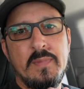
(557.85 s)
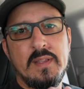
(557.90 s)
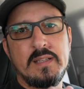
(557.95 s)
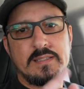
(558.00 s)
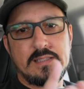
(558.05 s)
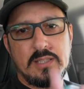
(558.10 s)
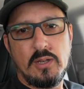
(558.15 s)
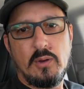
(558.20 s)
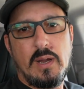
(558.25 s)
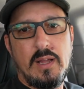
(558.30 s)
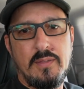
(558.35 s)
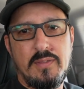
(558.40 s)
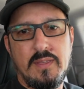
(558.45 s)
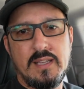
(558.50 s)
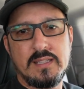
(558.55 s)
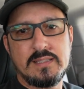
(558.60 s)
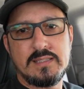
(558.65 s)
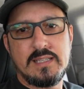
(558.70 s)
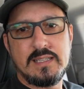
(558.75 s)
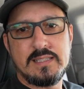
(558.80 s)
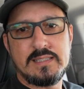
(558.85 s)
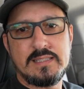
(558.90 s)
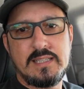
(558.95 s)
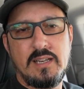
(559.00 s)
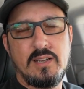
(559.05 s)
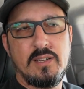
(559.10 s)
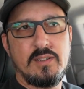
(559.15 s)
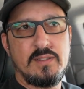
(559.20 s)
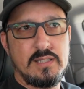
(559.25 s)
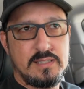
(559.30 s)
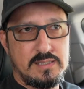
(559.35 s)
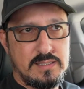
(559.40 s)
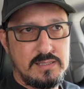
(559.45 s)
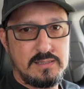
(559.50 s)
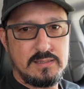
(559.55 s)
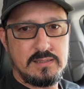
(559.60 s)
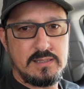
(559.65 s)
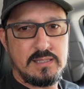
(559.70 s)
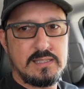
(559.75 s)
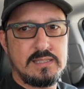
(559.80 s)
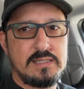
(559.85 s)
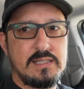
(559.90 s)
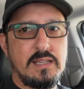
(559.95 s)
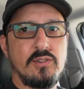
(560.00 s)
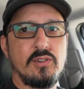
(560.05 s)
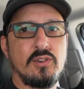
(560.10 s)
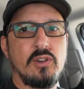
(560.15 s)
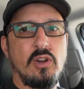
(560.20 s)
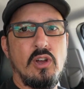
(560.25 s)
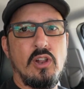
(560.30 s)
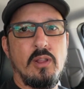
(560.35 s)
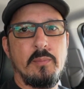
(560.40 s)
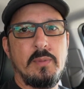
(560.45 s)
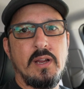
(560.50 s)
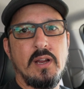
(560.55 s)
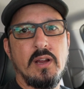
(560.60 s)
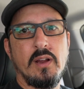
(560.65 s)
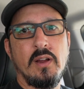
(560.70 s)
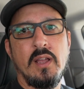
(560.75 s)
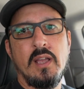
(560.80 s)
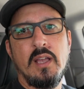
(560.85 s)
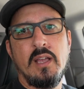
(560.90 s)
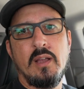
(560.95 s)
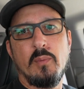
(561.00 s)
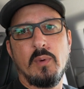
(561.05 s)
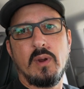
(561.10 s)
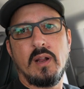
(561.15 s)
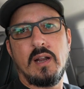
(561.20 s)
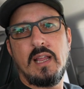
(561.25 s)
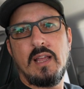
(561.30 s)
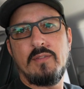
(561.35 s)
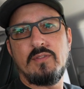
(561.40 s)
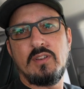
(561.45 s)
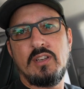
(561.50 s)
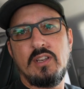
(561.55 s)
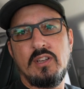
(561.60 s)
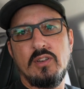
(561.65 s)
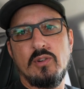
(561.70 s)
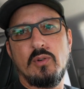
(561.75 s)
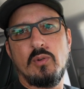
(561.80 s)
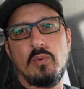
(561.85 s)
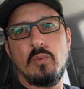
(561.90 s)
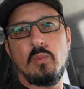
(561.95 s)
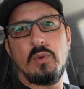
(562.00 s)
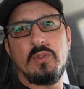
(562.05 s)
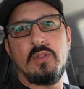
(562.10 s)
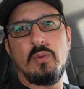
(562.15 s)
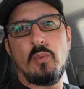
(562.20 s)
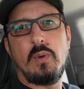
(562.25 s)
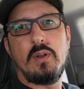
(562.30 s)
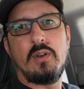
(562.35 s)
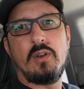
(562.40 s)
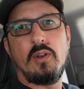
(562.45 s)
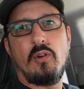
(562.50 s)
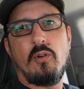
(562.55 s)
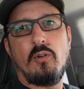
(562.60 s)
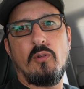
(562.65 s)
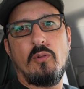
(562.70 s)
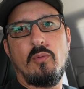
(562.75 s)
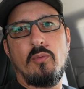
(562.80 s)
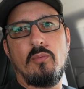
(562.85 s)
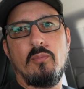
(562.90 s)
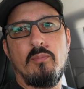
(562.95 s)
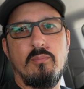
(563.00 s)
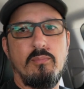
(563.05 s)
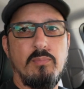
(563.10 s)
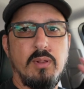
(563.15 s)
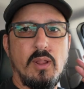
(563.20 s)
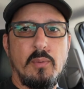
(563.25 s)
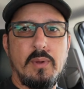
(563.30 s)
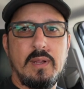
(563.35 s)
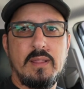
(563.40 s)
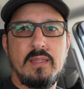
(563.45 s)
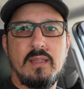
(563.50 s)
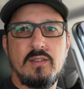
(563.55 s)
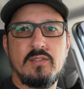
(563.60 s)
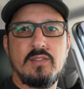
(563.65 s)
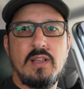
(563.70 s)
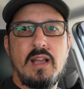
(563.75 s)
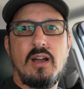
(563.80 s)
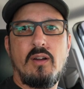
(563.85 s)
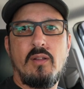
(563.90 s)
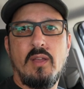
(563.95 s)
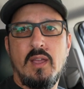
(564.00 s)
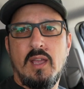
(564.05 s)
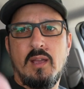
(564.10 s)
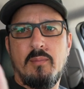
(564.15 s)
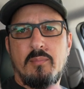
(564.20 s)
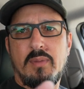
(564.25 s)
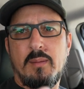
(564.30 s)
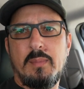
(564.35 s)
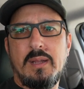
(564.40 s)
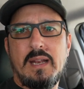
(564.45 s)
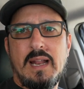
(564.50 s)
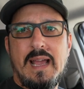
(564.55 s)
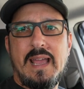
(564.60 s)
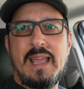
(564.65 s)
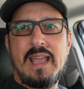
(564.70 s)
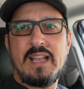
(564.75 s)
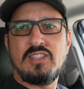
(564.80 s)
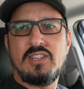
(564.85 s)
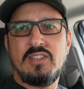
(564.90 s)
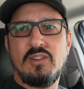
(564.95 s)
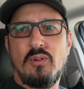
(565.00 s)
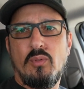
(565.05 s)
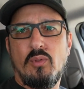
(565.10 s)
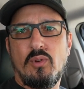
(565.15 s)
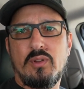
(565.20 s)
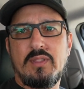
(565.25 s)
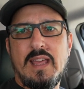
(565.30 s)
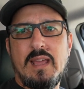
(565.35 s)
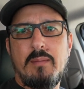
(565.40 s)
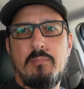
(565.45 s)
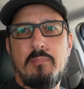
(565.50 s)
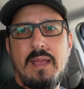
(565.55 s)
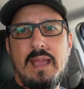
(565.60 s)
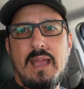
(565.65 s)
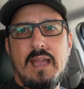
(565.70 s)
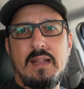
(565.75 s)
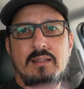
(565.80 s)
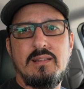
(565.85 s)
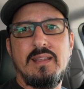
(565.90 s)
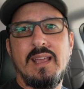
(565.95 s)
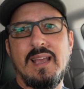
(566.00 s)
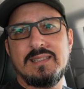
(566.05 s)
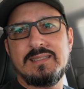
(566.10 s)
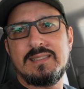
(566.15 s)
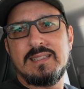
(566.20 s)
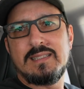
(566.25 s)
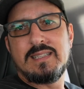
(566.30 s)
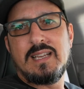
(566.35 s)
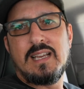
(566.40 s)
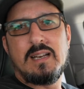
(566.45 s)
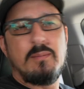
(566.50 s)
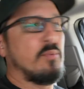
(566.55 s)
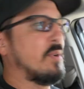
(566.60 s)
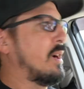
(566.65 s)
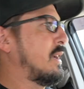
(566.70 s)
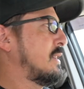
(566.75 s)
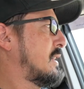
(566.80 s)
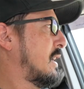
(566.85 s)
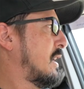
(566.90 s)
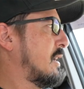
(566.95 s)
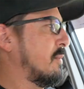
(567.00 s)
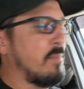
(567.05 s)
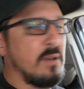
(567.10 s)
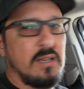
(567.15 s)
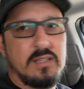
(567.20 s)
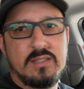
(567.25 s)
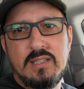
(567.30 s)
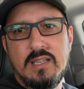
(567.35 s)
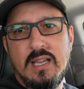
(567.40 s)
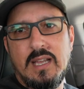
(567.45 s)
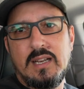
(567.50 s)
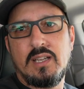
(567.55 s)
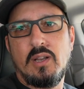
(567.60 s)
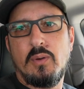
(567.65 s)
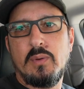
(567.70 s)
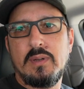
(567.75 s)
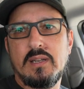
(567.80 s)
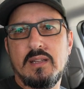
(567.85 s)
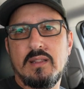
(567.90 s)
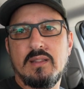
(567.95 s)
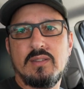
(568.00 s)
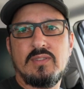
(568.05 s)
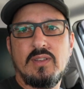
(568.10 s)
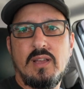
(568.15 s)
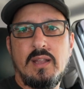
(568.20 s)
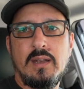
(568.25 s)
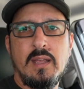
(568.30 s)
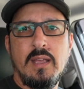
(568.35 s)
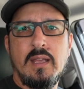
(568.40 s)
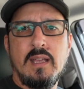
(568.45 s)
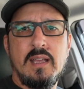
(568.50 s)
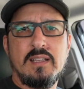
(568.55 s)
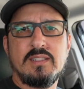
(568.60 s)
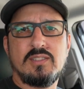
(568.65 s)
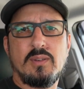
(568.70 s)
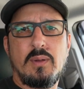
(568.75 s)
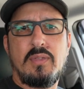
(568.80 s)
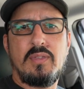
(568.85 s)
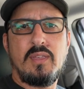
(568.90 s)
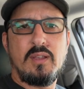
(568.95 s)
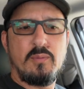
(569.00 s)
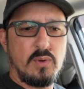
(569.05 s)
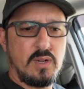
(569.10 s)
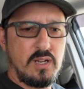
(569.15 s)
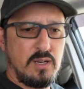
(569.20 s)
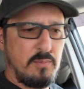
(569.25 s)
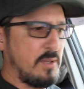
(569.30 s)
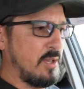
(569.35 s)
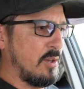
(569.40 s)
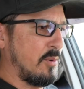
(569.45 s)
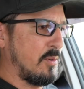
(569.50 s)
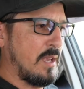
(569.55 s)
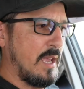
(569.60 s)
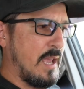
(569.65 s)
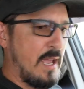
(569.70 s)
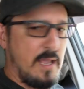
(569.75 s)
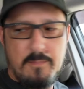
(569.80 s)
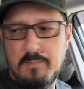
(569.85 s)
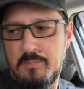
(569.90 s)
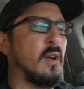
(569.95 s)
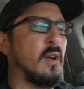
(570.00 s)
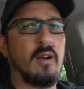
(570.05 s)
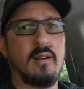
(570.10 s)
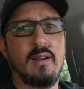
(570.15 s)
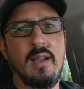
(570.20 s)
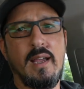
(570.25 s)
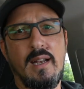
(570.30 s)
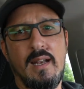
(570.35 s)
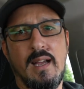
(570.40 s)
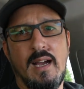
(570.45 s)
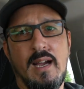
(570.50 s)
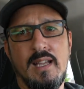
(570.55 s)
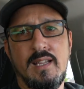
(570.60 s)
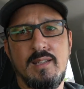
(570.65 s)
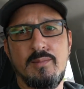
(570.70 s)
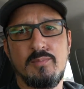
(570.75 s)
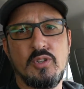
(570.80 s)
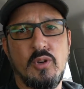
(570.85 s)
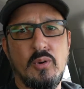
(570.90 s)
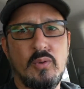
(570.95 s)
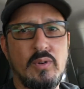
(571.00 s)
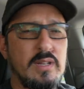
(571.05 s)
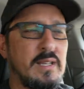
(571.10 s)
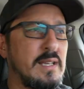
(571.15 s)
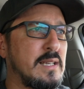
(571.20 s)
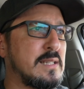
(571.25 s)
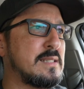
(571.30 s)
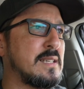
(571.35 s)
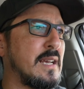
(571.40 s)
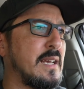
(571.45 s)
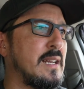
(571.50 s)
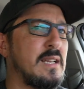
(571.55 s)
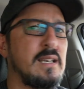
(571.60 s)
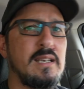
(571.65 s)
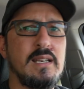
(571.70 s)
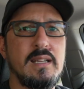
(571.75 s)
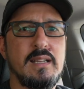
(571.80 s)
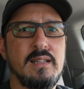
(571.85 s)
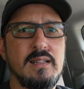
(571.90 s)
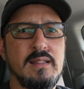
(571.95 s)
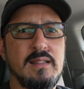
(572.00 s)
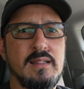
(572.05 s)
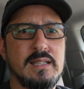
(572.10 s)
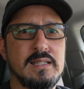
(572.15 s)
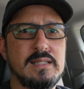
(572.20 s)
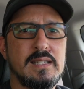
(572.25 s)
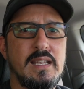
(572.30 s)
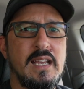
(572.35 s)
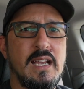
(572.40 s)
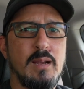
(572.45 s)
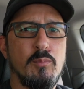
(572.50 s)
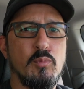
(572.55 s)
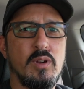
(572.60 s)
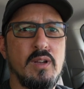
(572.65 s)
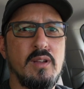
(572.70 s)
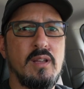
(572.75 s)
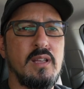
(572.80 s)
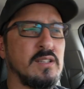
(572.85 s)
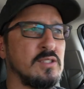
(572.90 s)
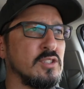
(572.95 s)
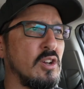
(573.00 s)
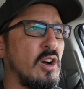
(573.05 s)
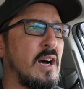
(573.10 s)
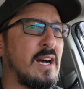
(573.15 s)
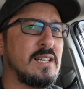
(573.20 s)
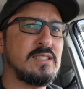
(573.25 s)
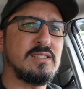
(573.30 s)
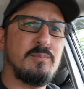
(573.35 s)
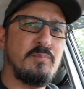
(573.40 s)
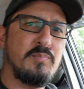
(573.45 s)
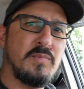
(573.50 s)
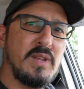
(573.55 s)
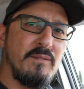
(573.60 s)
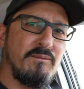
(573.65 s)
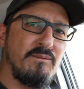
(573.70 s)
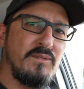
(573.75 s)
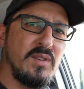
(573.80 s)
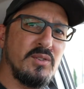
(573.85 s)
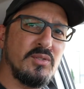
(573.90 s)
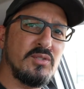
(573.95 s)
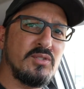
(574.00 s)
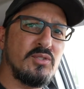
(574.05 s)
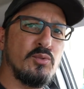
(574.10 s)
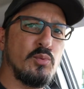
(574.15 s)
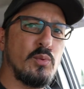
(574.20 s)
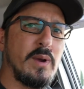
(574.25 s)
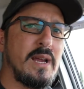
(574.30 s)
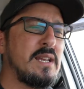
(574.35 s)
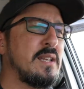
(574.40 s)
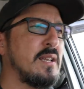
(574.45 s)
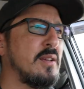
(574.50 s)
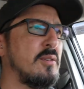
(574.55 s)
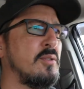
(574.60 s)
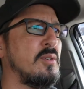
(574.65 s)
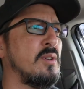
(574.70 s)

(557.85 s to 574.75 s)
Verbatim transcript: So I think it's going to stay on this, this center column here. We're going to have to deal with the window blowing things out. But I mean, I actually don't look that bad. Yes, it's kind of bright there, but it's kind of going into the sun. So I think we're going to be okay. All right, I am totally excited. This camera is awesome. It feels great.